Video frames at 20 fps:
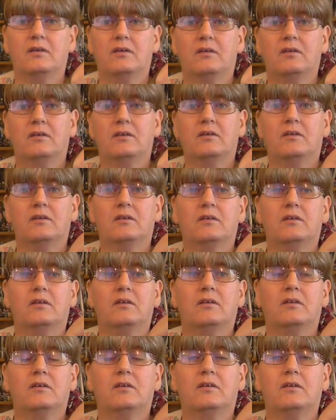
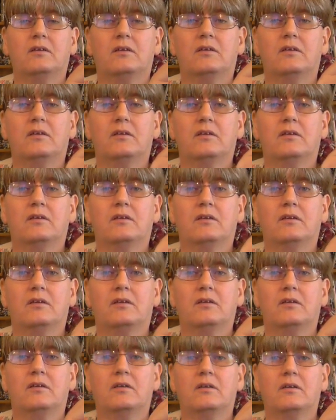
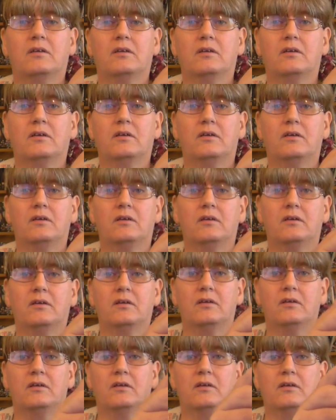
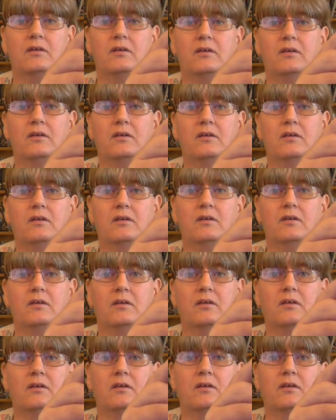
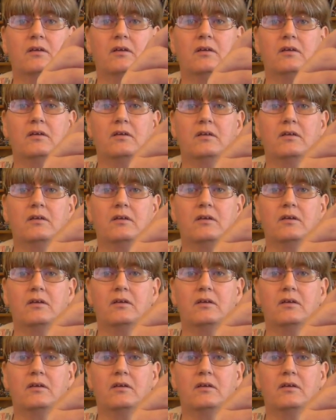(silent)